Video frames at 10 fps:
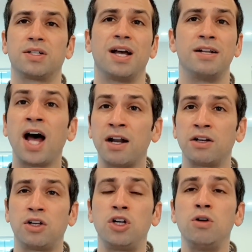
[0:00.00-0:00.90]
Not
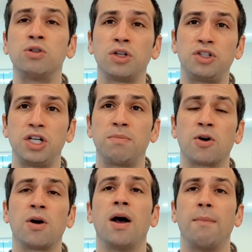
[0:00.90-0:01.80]
hugely
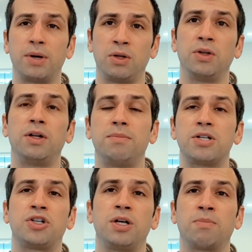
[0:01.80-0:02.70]
cheaper, but a little bit
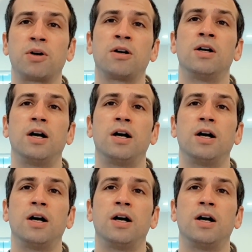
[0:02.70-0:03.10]
cheaper.